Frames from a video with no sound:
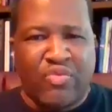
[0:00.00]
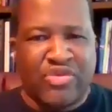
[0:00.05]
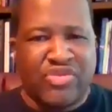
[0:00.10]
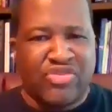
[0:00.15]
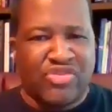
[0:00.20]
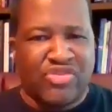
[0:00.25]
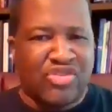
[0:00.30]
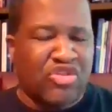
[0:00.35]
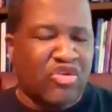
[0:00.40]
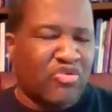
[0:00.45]

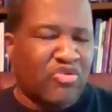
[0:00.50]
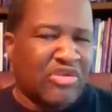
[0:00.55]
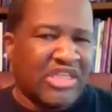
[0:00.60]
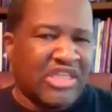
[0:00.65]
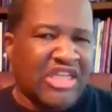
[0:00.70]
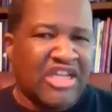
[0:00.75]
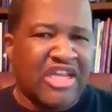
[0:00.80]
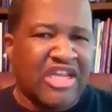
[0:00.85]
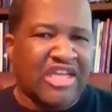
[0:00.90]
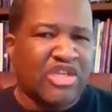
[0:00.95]
which is
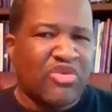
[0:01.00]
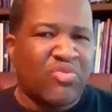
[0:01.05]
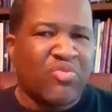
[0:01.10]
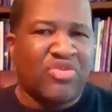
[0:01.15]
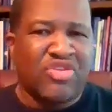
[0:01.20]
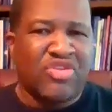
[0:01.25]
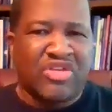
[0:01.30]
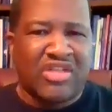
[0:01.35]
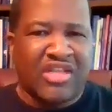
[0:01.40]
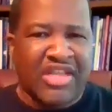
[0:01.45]
certainly connecting
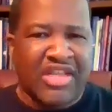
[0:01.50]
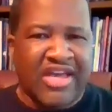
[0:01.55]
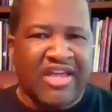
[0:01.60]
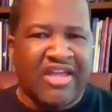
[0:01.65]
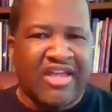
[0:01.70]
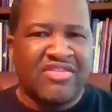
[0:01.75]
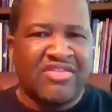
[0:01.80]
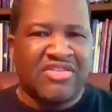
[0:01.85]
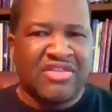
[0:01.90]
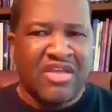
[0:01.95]
with your
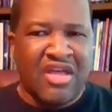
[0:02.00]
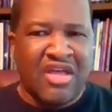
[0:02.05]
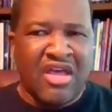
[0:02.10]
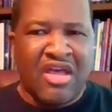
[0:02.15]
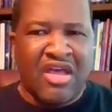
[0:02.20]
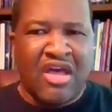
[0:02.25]
clients,